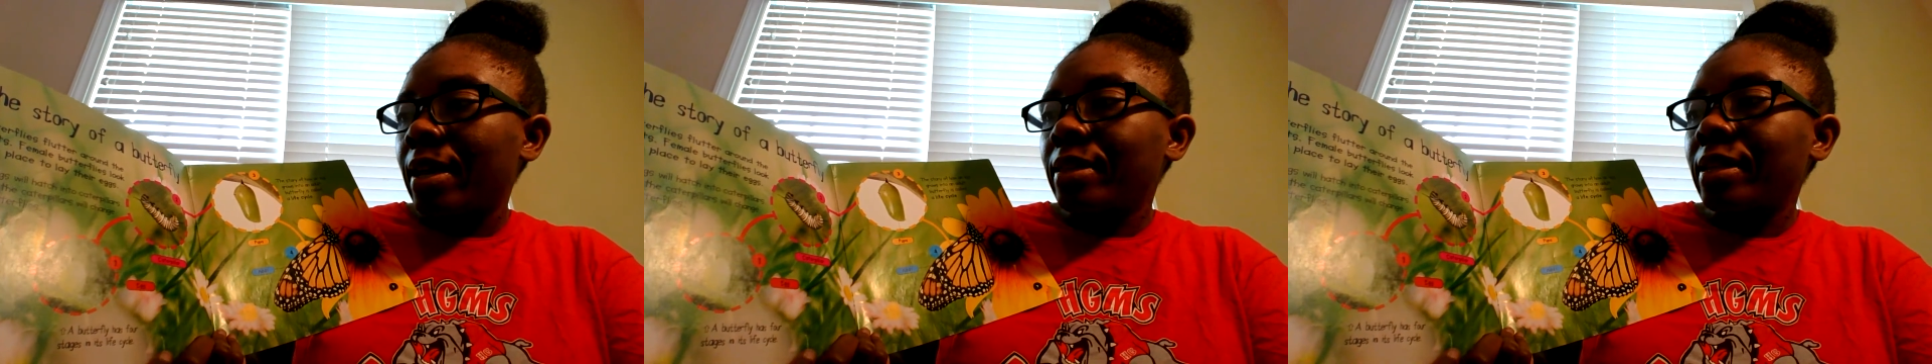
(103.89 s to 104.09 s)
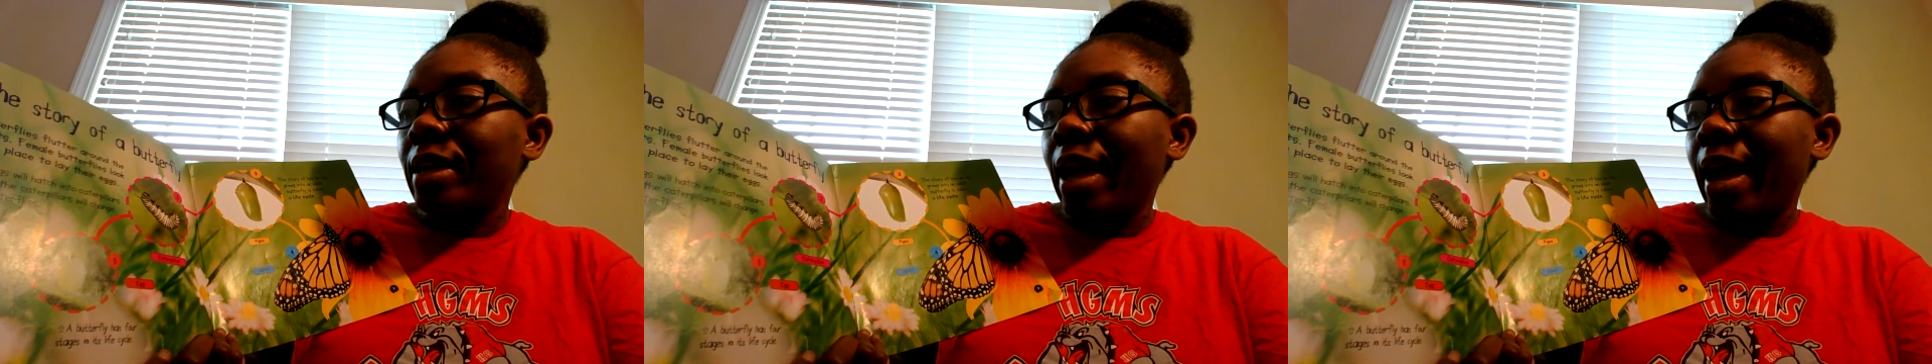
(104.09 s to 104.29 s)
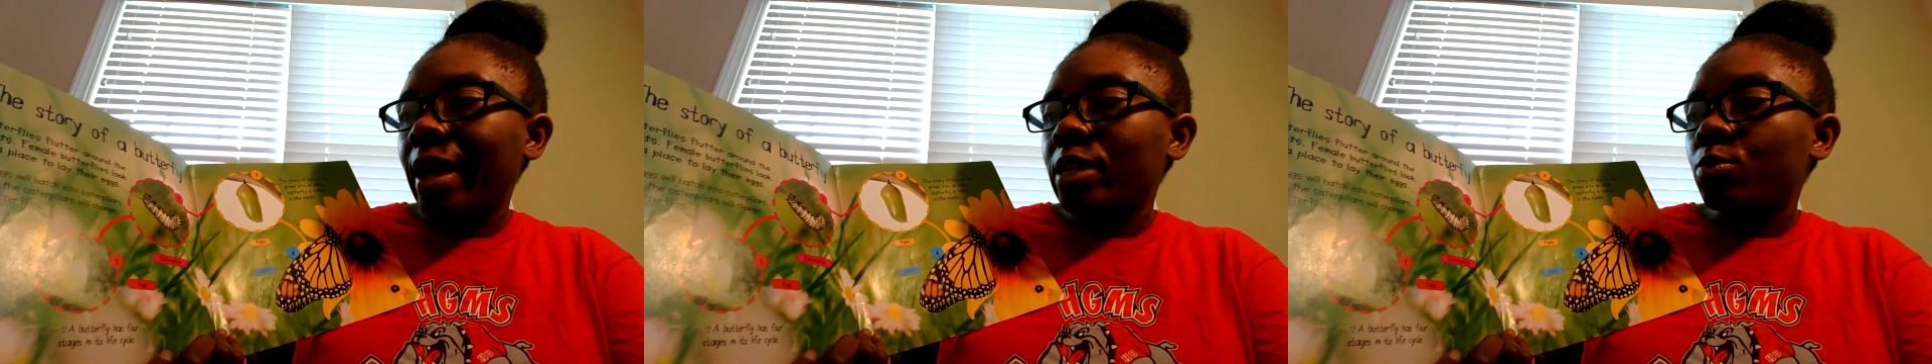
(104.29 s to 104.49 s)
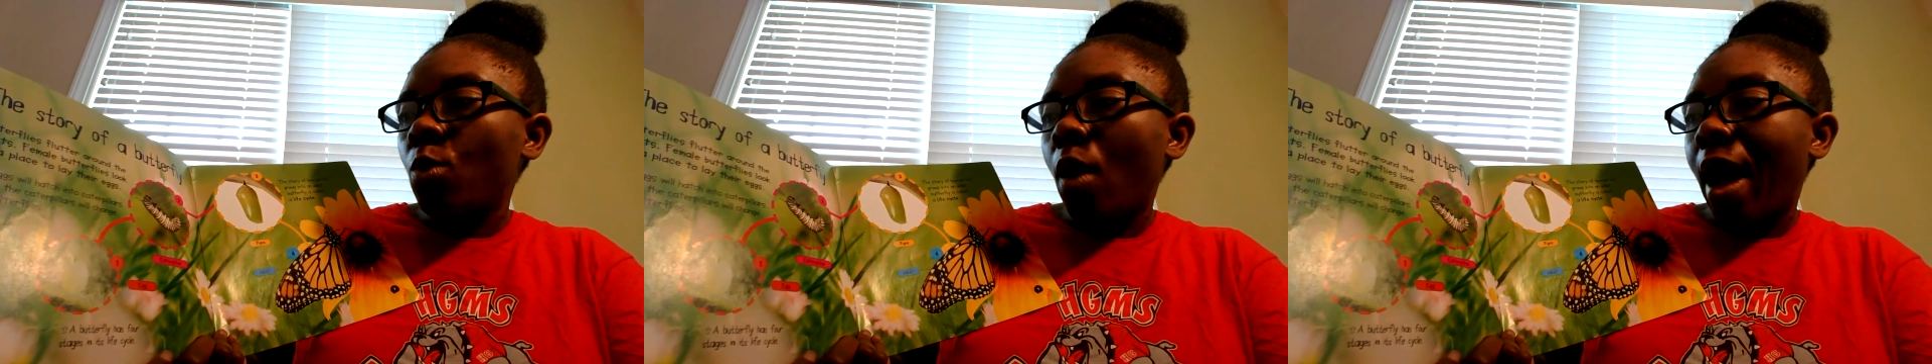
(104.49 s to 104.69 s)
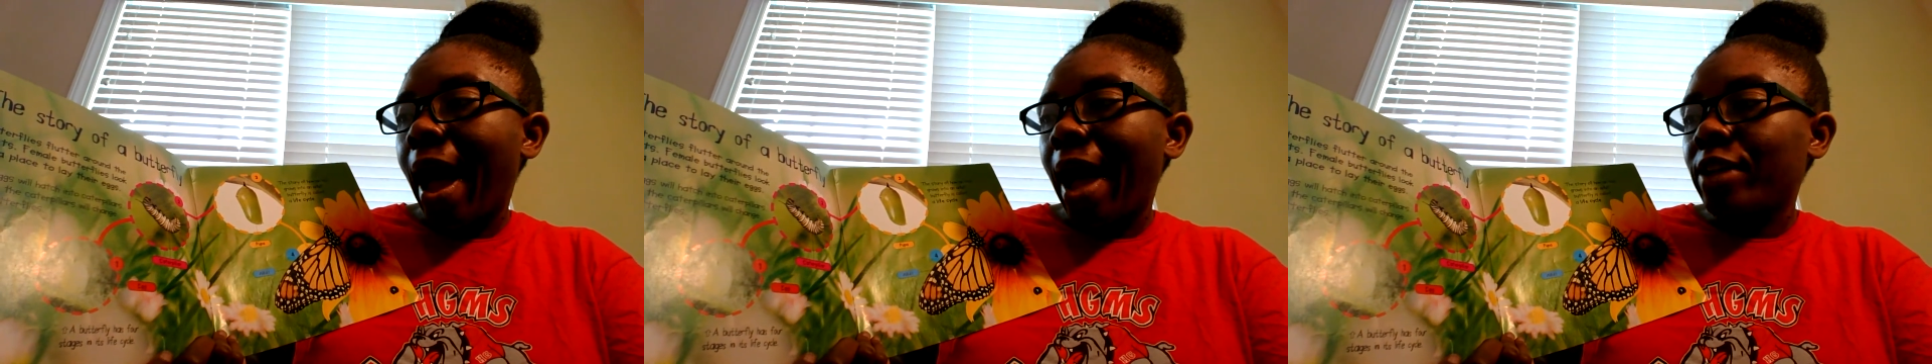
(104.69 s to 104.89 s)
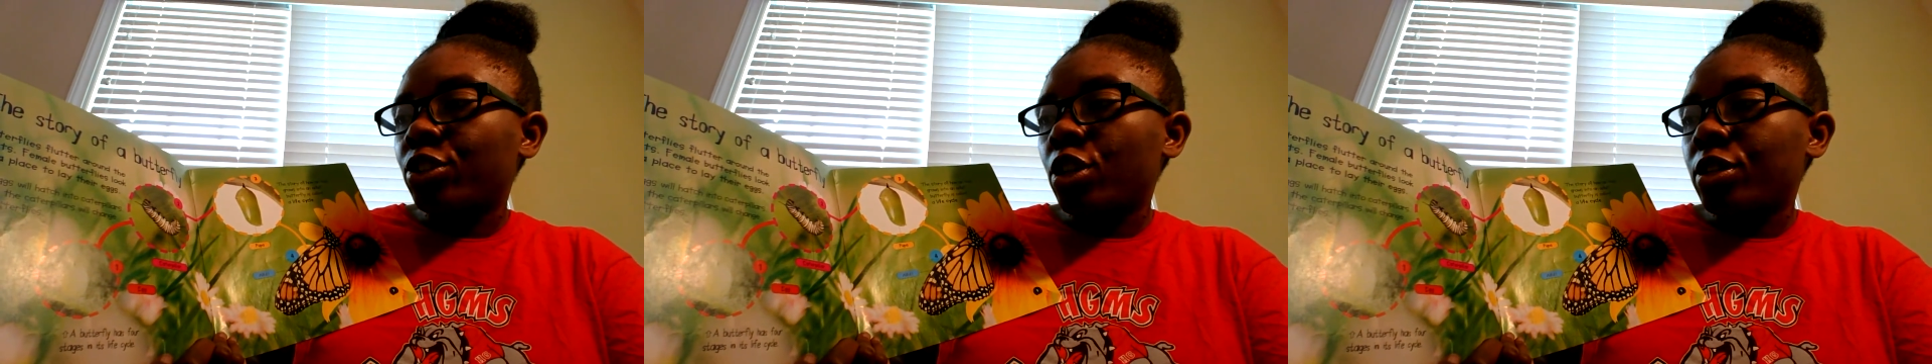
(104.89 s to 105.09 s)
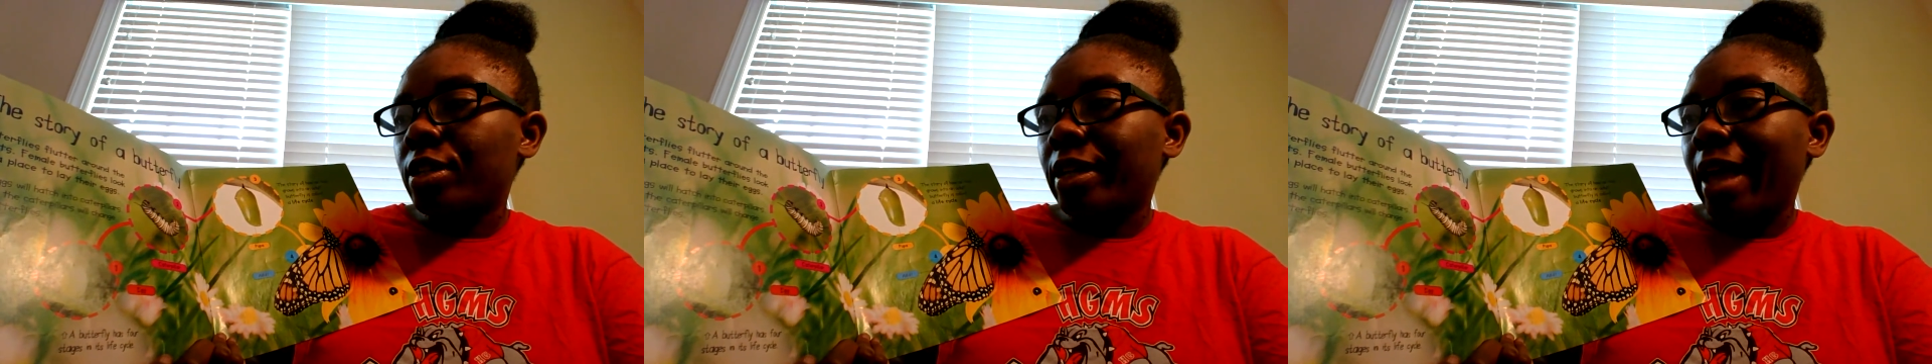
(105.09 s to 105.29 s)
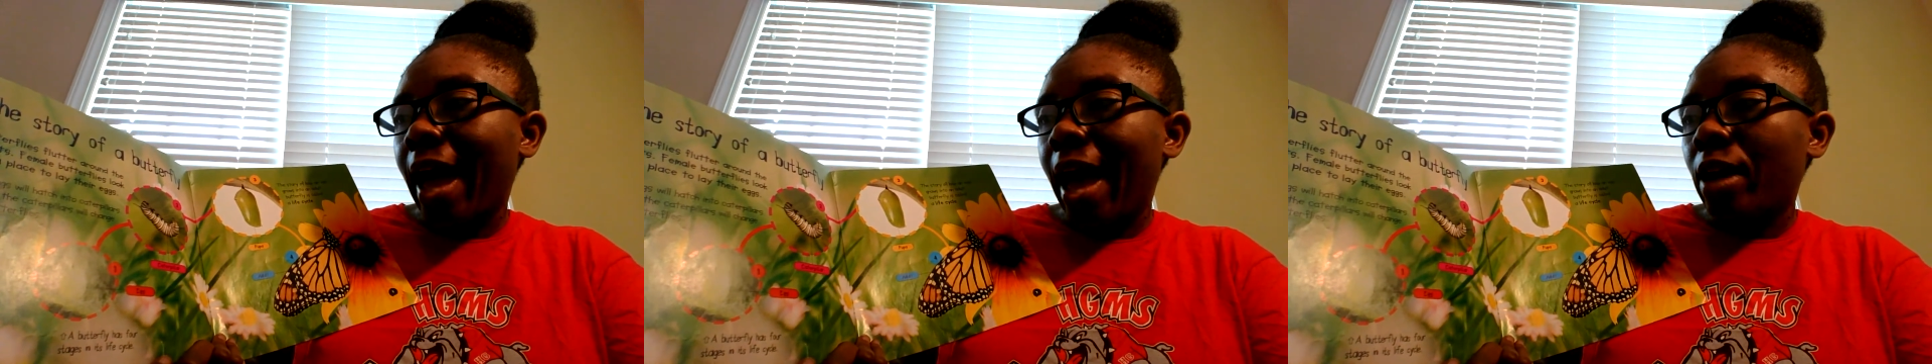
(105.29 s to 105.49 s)
The eggs will hatch into
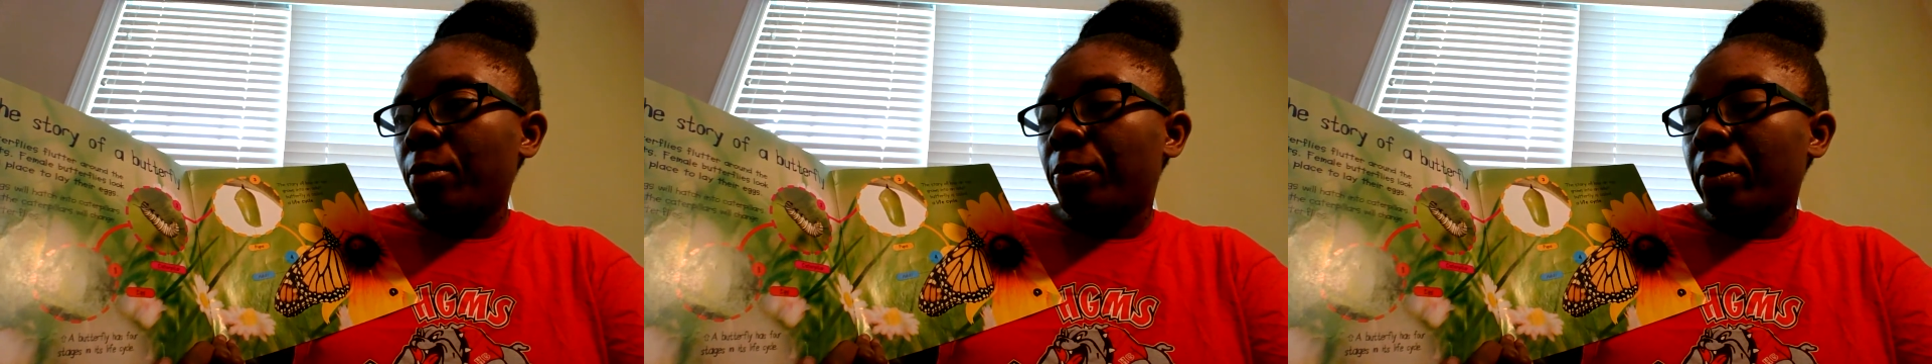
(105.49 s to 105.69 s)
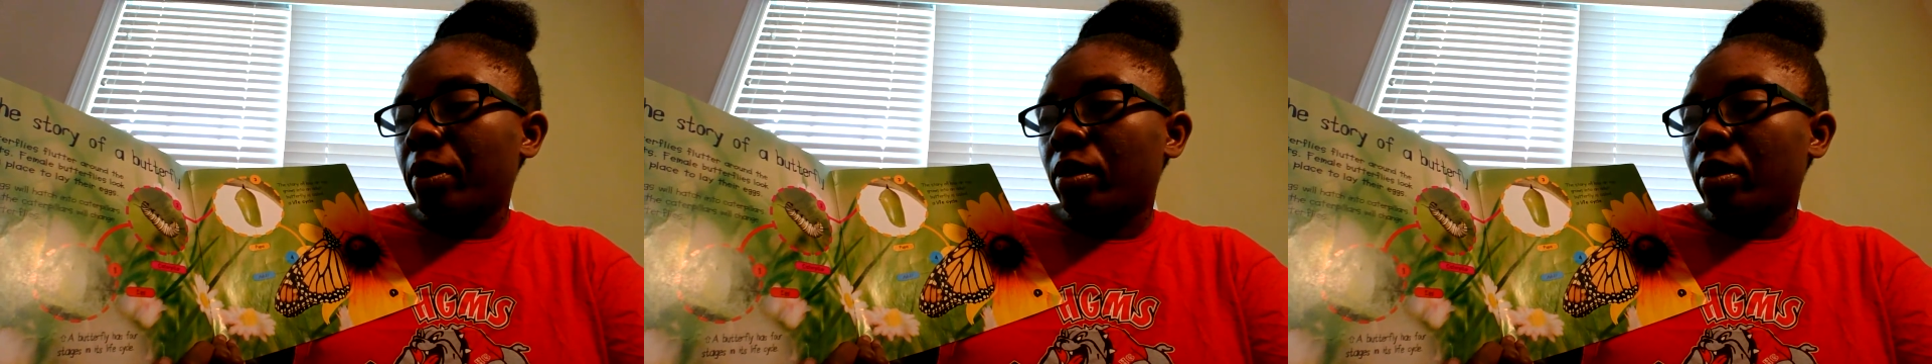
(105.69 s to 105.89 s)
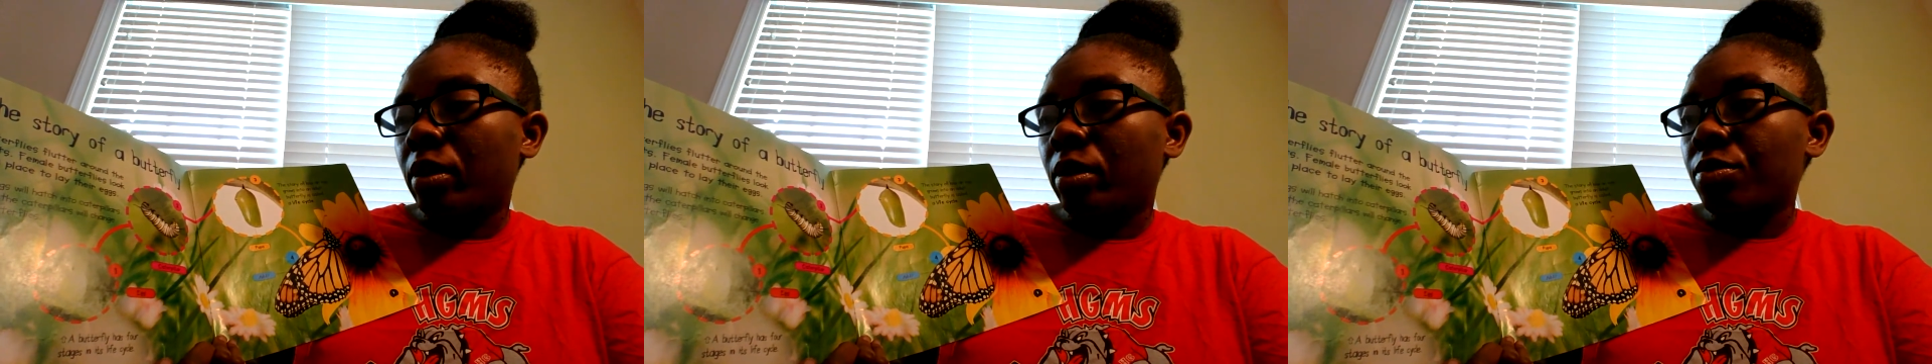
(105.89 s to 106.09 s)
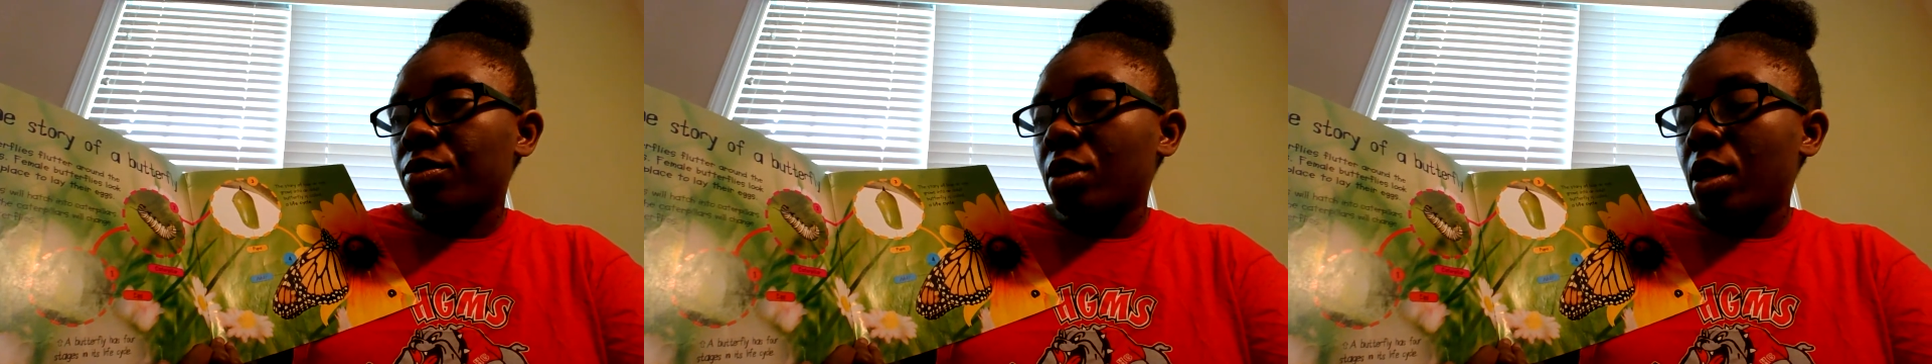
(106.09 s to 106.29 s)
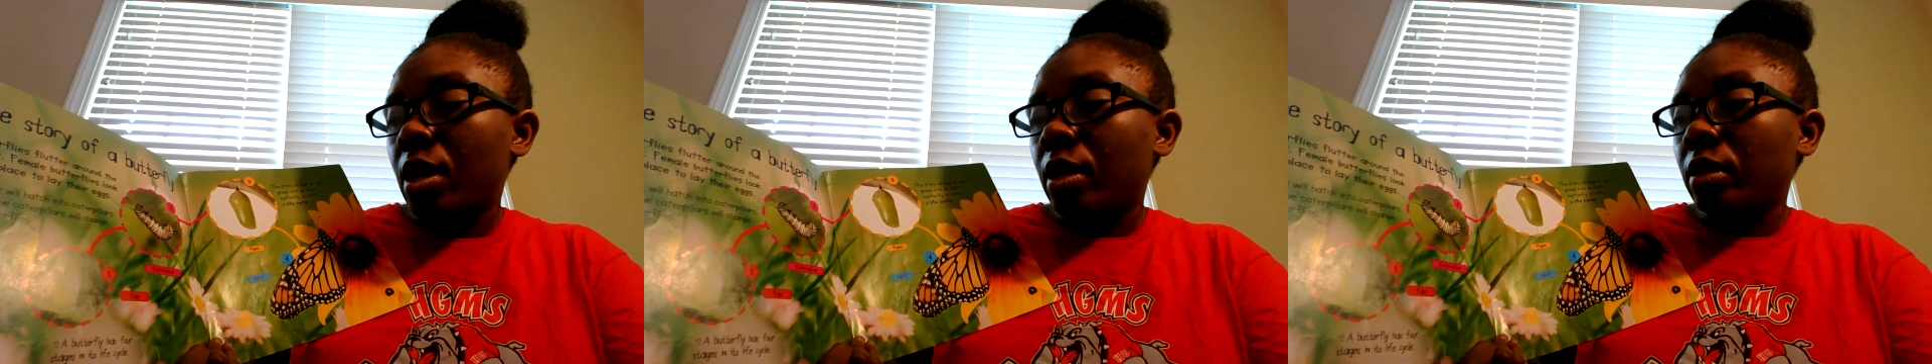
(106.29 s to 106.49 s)
caterpillars.